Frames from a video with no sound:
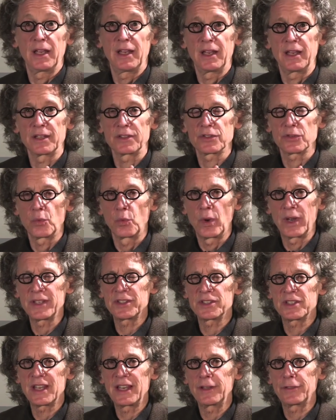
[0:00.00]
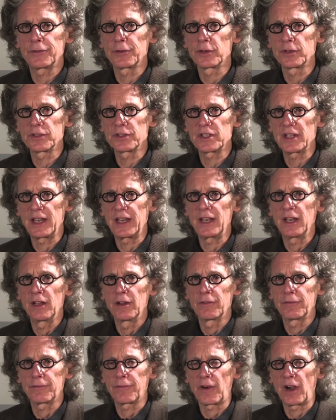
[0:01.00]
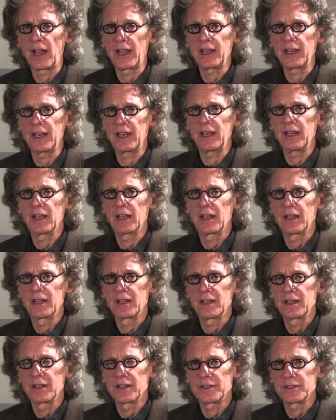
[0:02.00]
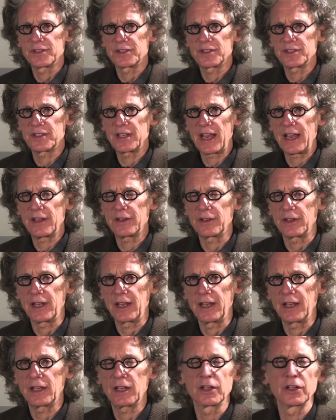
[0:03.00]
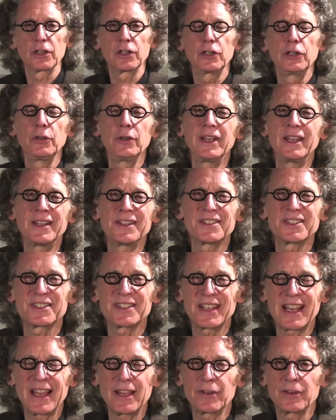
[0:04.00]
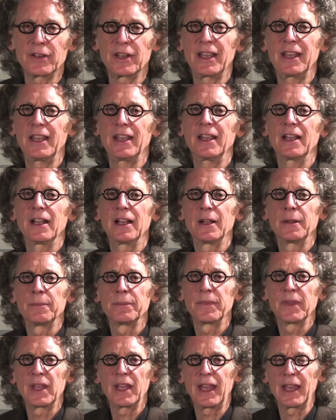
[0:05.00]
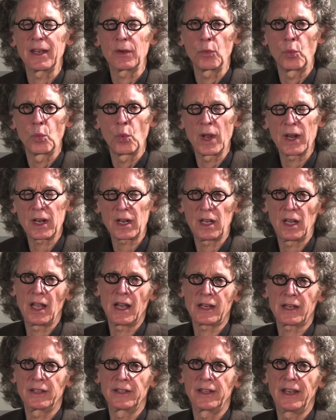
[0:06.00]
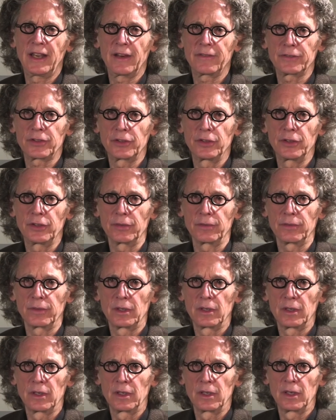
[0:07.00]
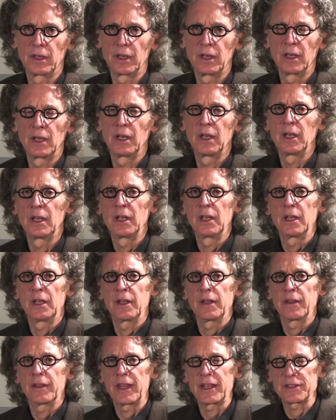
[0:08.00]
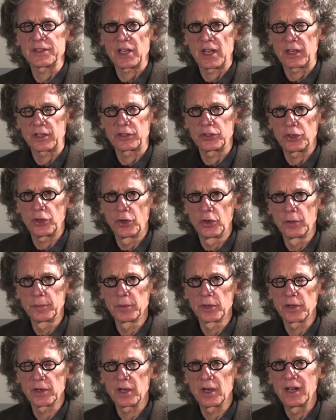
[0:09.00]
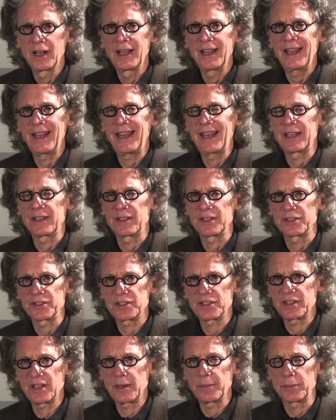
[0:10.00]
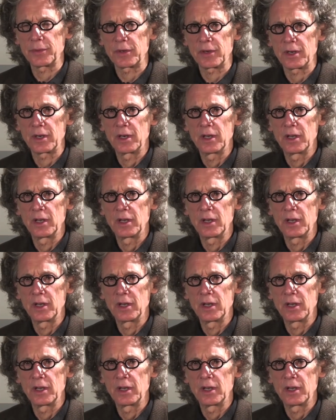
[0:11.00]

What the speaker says: It's Wednesday, Thursday, Friday, Saturday, concluding Saturday at 1 o'clock in the afternoon. That's October and December,